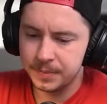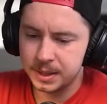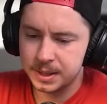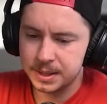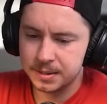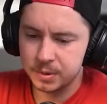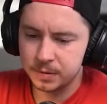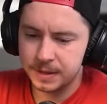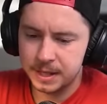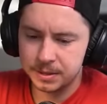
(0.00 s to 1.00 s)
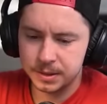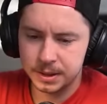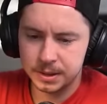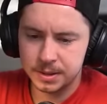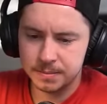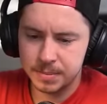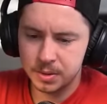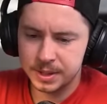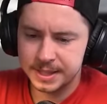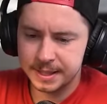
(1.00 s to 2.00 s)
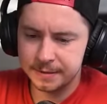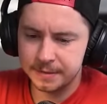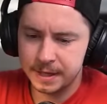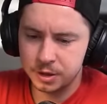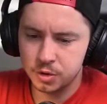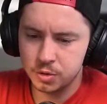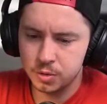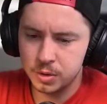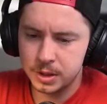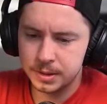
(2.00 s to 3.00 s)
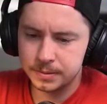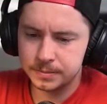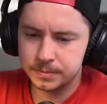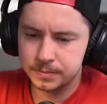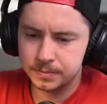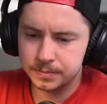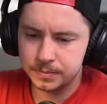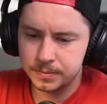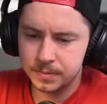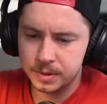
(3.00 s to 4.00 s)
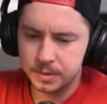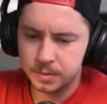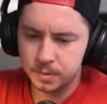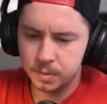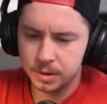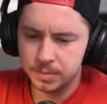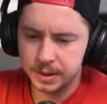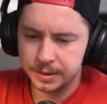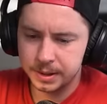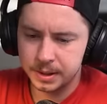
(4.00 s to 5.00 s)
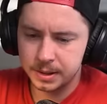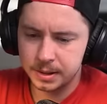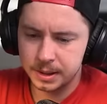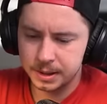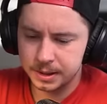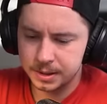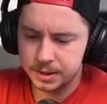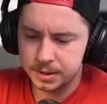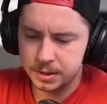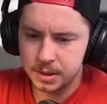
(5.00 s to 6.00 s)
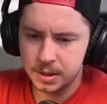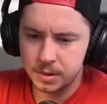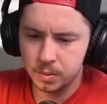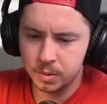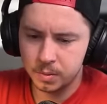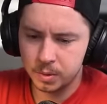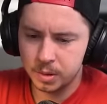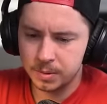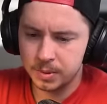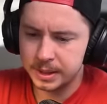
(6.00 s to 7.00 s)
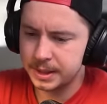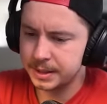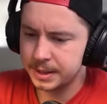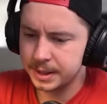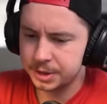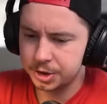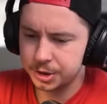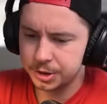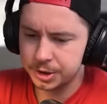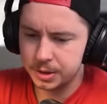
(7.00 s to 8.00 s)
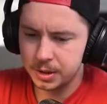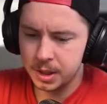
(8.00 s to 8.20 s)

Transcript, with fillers: Getting some more value here. Some bonus value. Wall break there, I guess. 1 more wall break to hit the next junction.